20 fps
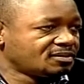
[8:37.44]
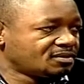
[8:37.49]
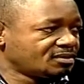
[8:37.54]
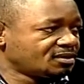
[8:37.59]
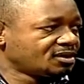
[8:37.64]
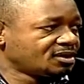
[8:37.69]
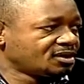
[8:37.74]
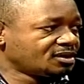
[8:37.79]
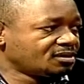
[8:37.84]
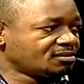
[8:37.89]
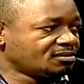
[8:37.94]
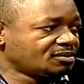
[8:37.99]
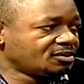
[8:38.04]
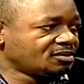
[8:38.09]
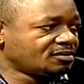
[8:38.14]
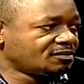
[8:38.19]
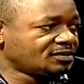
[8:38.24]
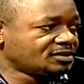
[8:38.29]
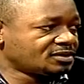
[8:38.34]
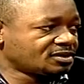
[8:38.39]
a
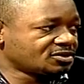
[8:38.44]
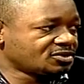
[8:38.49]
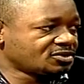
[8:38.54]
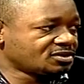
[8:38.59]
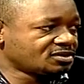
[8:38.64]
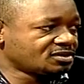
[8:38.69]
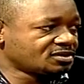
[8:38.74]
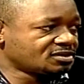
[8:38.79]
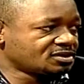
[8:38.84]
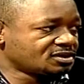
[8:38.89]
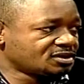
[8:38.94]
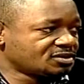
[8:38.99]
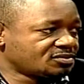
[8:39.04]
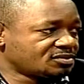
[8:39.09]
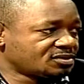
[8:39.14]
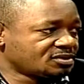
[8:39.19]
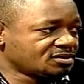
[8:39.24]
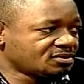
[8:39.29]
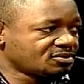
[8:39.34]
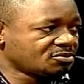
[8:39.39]
lot of attention in this
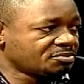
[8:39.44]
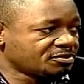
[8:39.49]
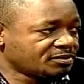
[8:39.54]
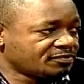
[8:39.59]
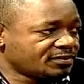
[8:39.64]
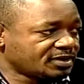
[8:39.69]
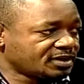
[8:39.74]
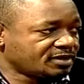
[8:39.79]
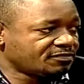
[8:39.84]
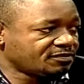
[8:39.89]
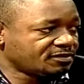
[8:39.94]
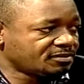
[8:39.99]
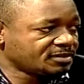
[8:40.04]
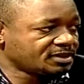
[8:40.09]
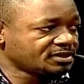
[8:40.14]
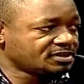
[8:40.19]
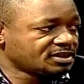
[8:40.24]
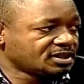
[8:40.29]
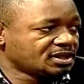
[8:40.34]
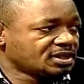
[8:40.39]
country, and a lot of people have died from it.